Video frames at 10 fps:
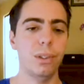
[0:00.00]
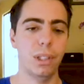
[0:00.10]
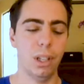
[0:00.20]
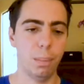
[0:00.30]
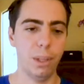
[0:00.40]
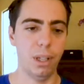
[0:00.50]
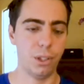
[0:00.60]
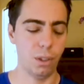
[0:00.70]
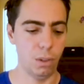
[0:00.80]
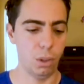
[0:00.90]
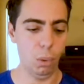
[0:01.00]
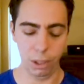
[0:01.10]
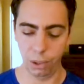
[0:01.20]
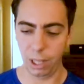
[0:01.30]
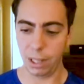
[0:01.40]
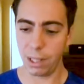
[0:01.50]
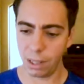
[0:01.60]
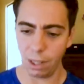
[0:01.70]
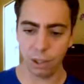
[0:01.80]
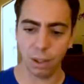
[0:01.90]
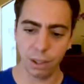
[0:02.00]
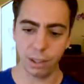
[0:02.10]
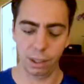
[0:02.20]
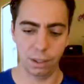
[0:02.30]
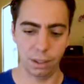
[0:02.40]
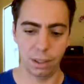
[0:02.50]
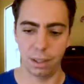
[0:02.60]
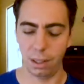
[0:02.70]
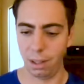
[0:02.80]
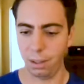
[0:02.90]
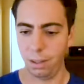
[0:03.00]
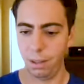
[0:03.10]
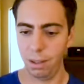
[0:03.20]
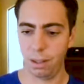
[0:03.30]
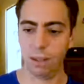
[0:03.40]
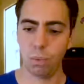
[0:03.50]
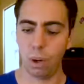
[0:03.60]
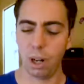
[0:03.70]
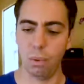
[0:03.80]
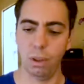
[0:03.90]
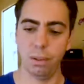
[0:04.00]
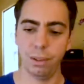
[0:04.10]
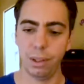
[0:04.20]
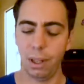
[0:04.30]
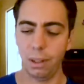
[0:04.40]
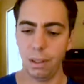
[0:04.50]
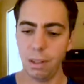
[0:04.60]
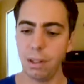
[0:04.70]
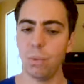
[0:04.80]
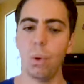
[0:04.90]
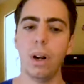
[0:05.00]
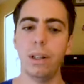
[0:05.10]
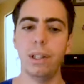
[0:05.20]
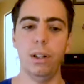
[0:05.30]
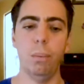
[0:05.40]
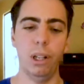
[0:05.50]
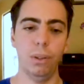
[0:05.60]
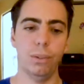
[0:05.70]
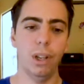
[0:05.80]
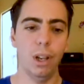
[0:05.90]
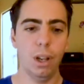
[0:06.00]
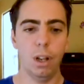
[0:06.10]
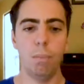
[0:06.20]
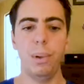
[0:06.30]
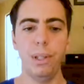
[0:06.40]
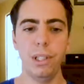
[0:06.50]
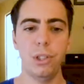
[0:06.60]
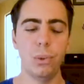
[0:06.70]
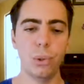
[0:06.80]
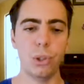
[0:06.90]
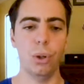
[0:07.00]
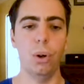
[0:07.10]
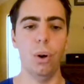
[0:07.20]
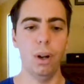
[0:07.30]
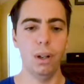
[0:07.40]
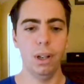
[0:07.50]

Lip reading: on the API server where you can send your intent and say, this is what I want, and this is what I care about. Please do so.